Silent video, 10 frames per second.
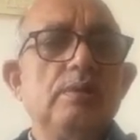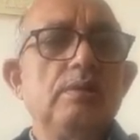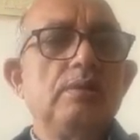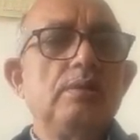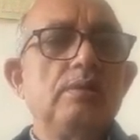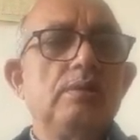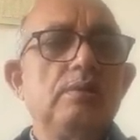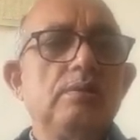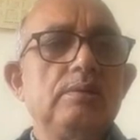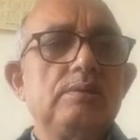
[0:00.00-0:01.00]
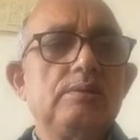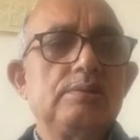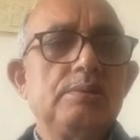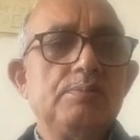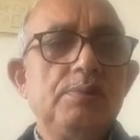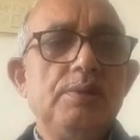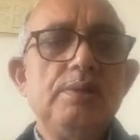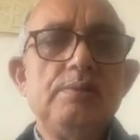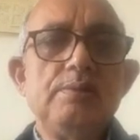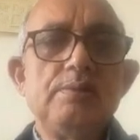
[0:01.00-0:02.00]
it
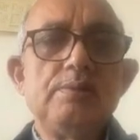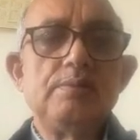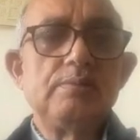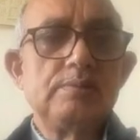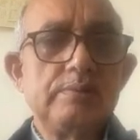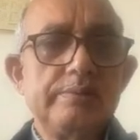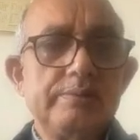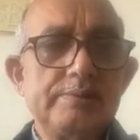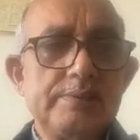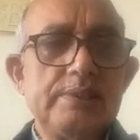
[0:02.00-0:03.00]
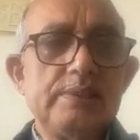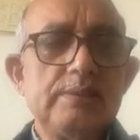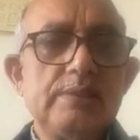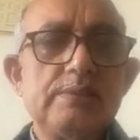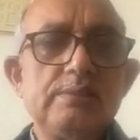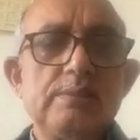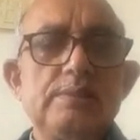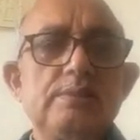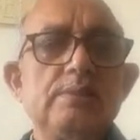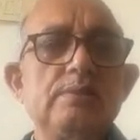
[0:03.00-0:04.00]
simply say that
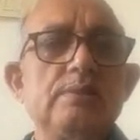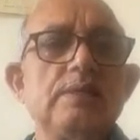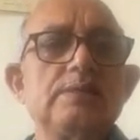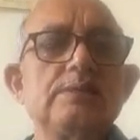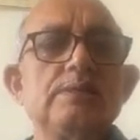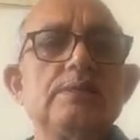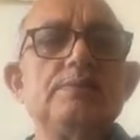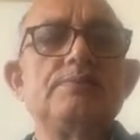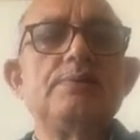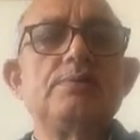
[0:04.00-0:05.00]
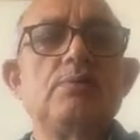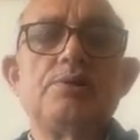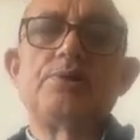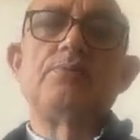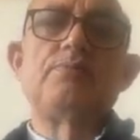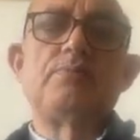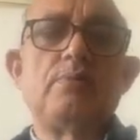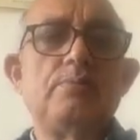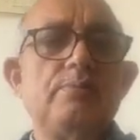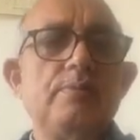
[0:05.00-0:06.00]
it has a different order of
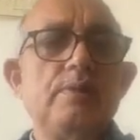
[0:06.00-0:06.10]
form.